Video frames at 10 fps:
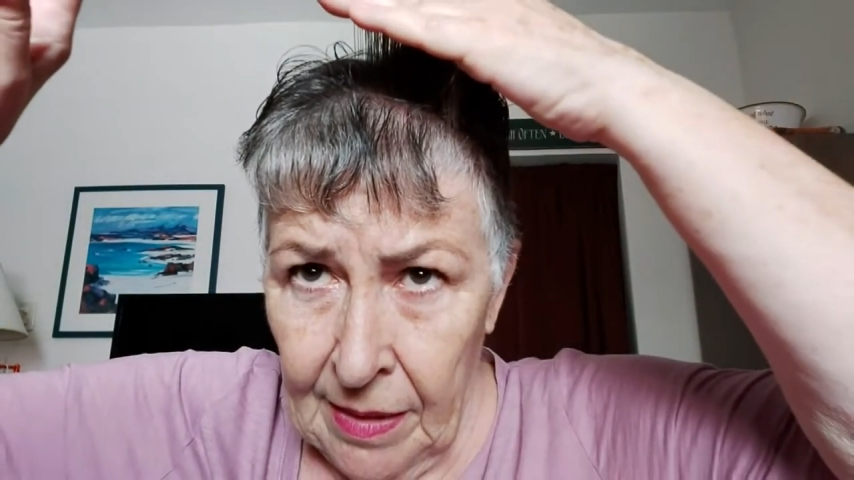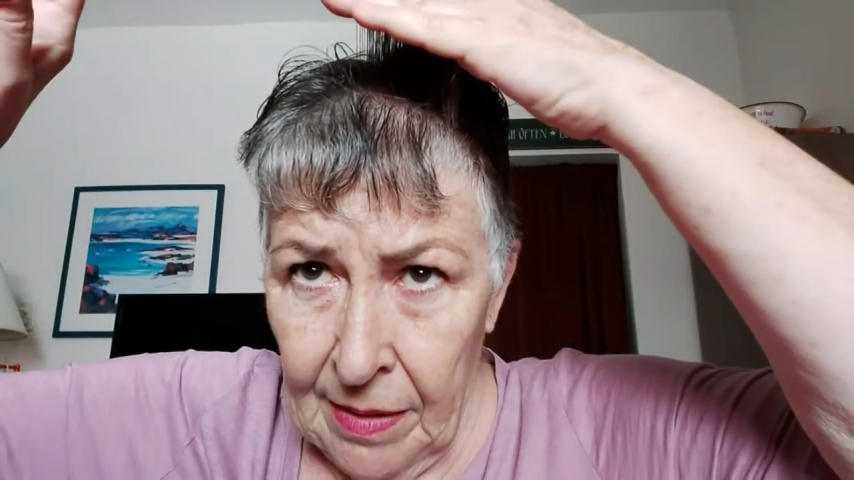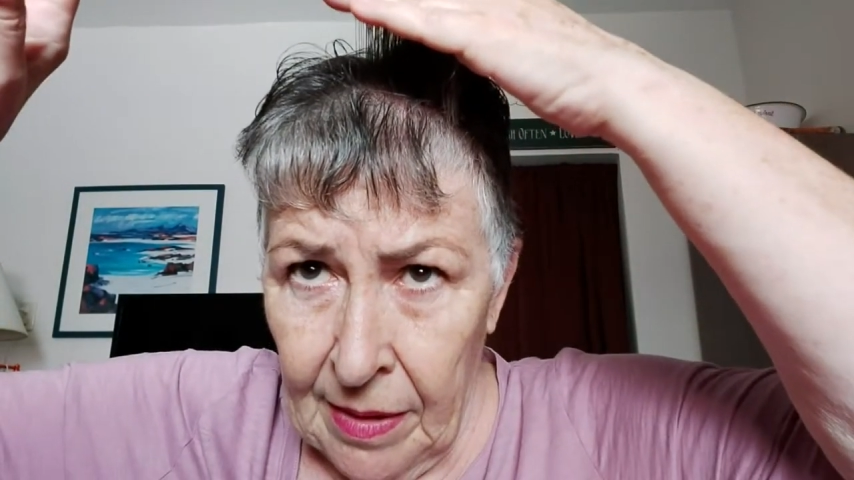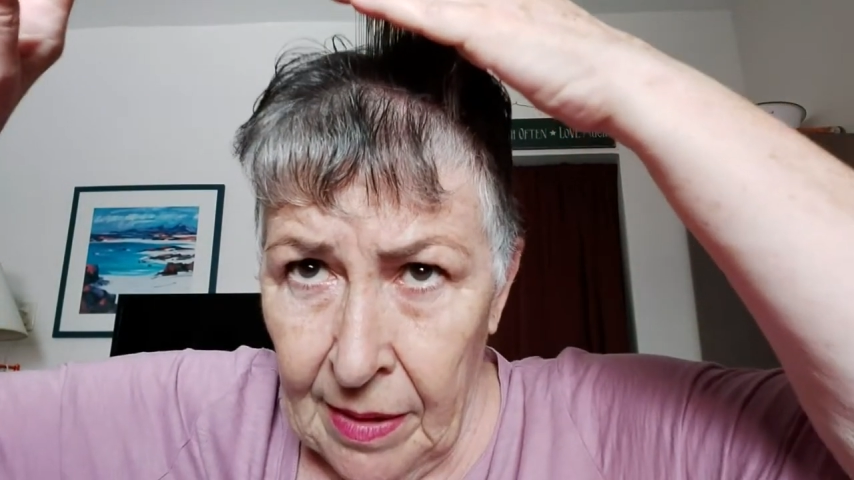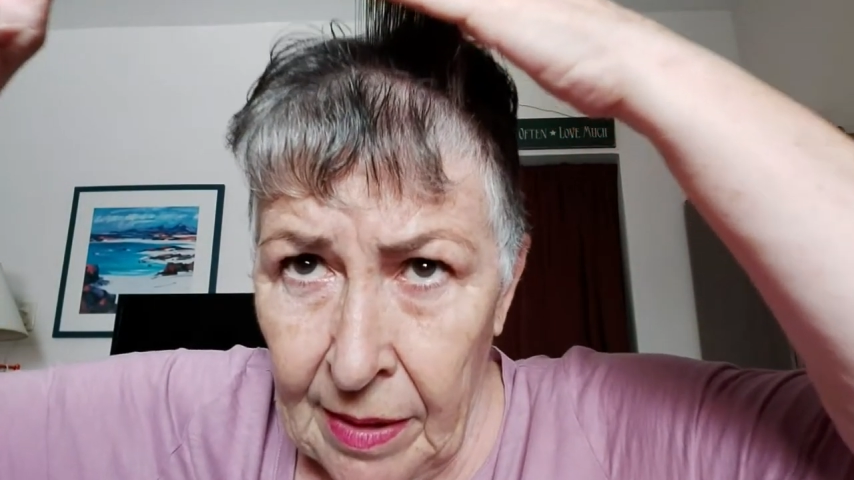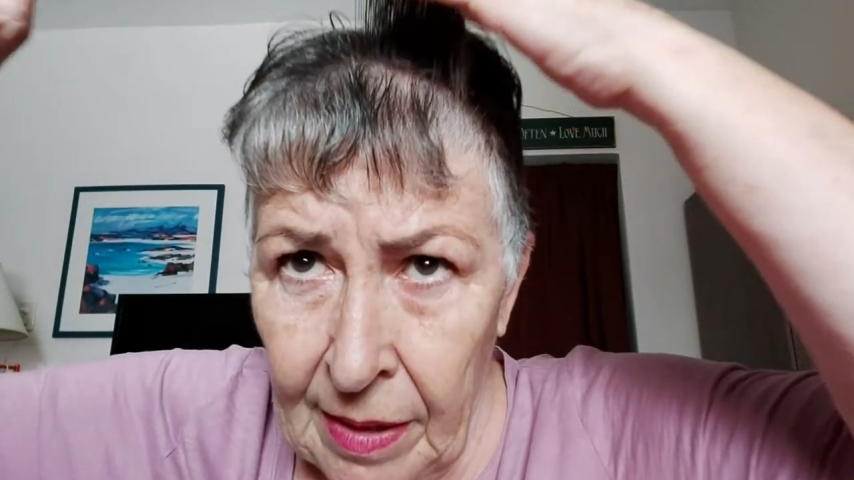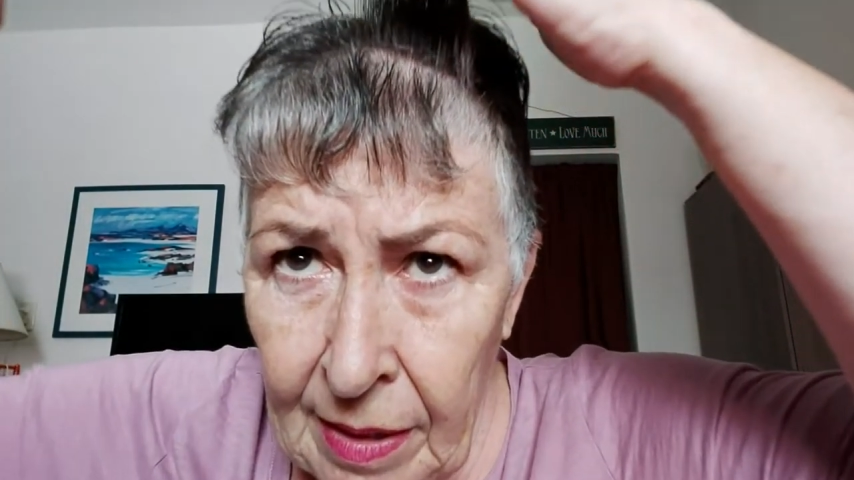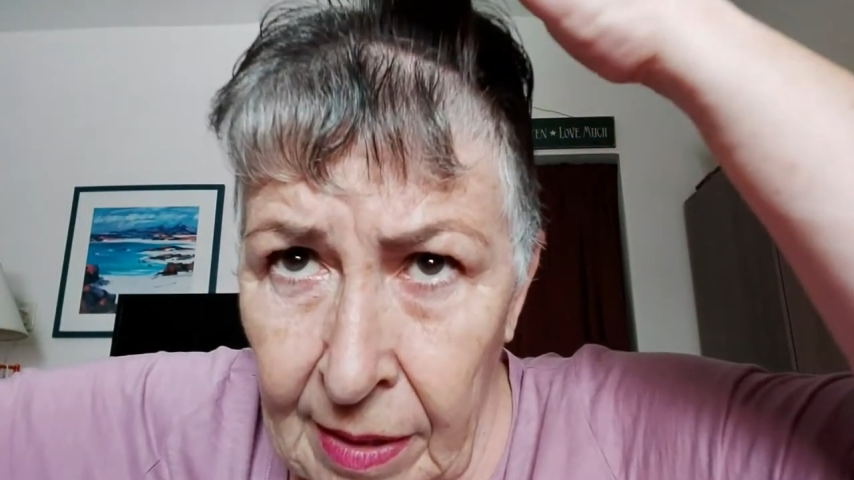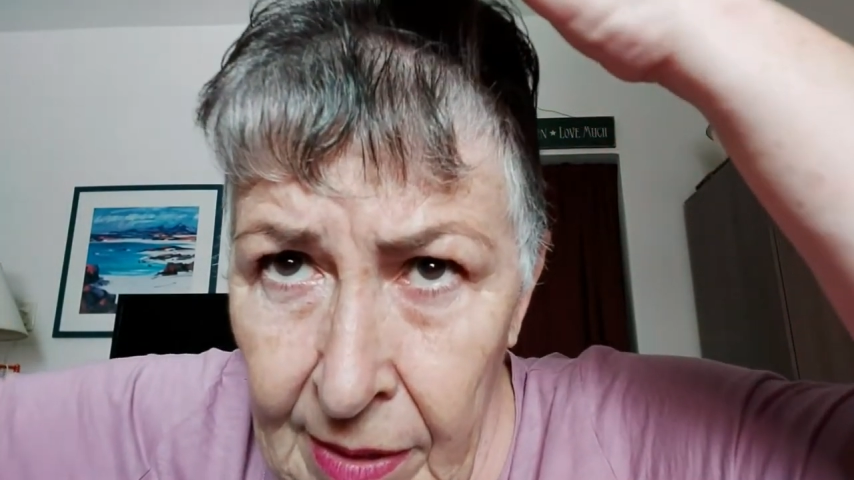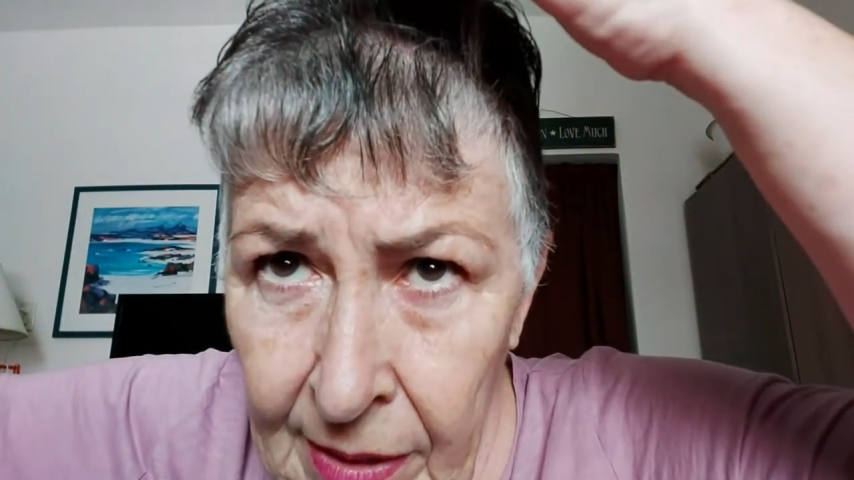I
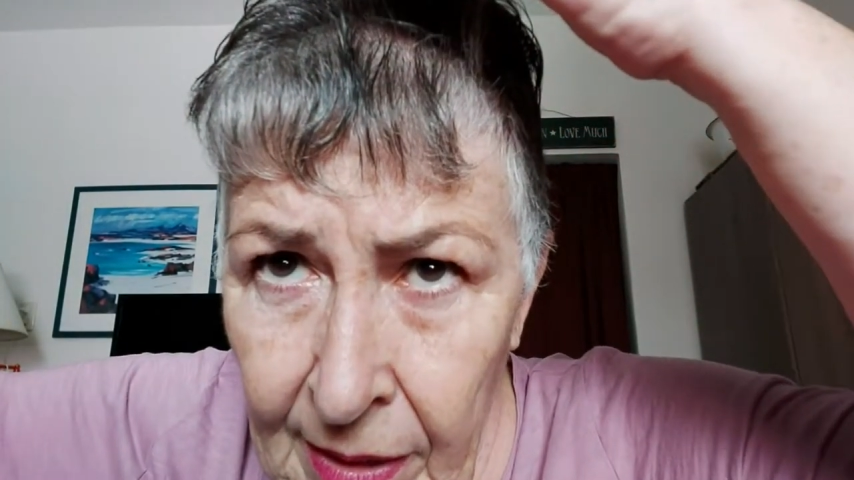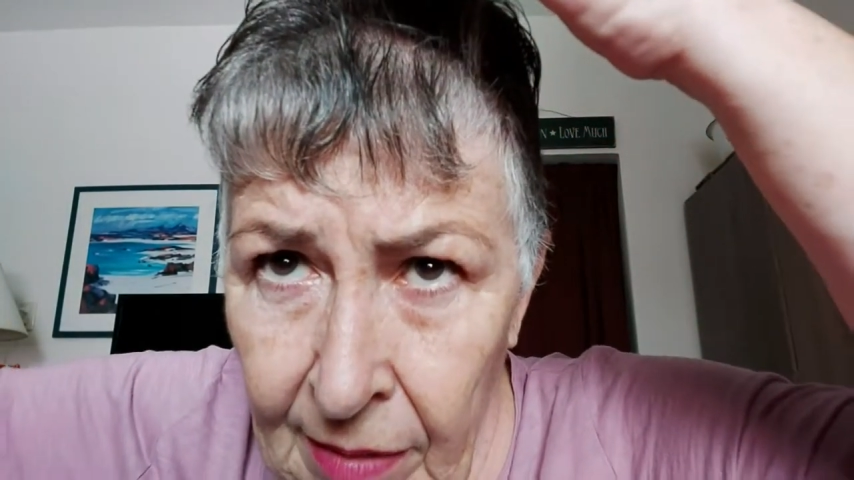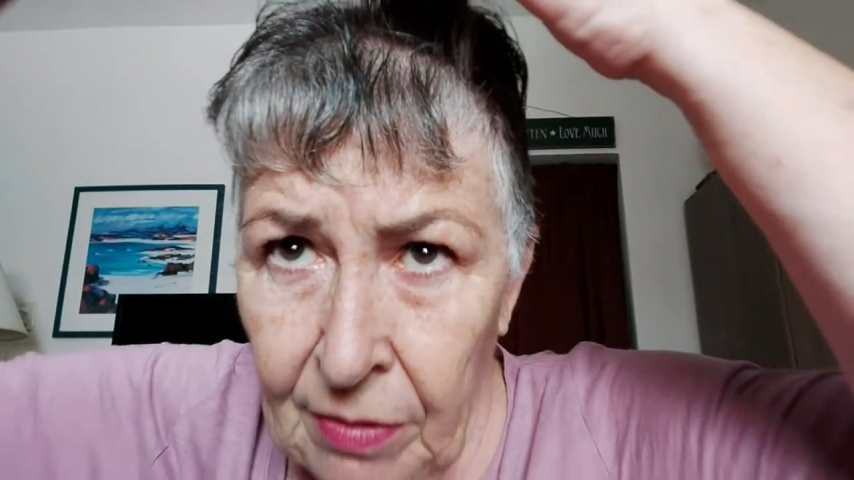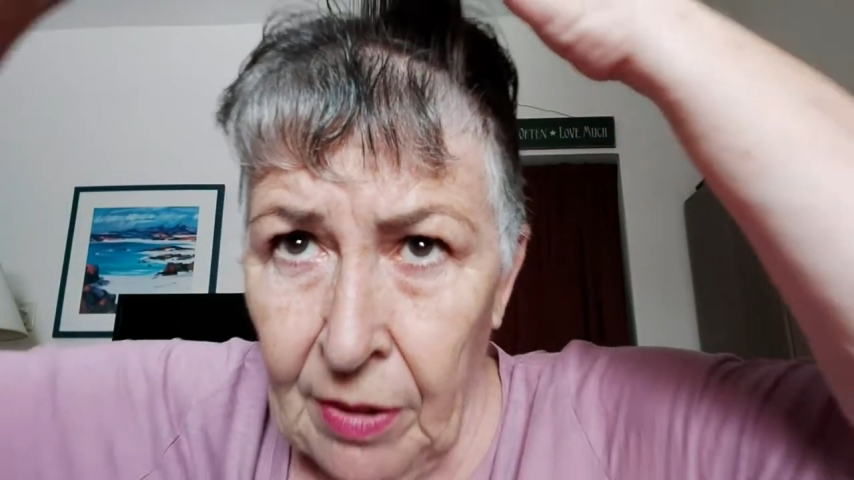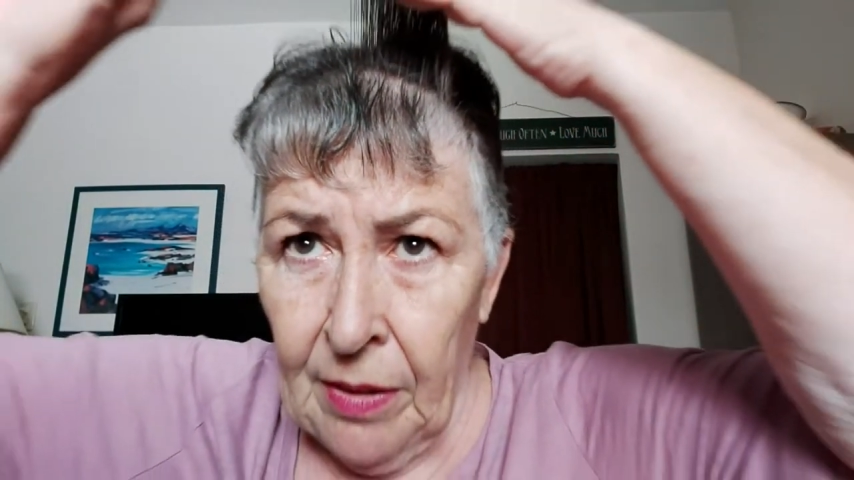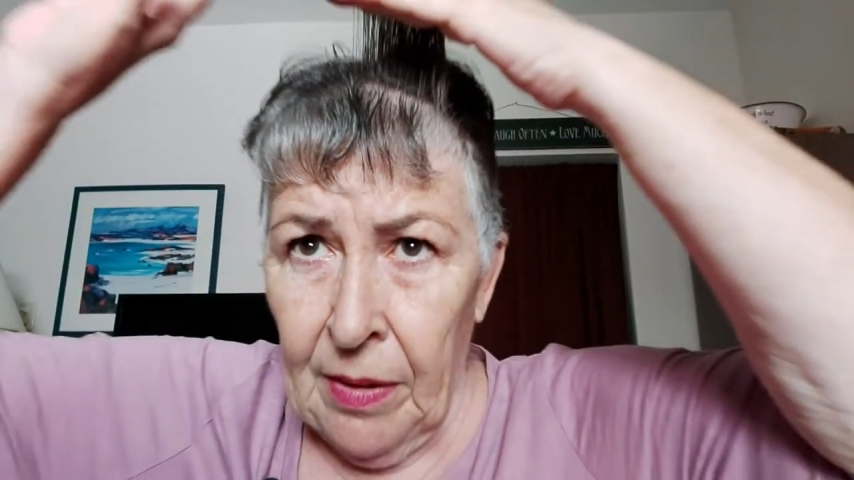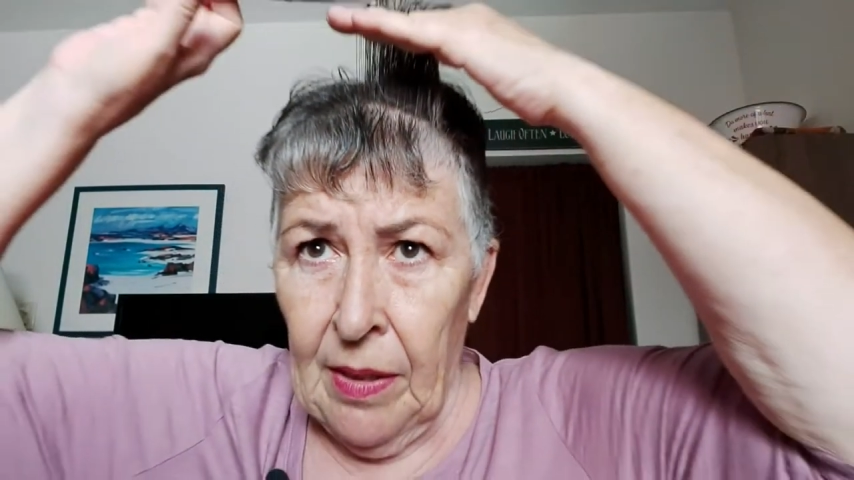can't see that far.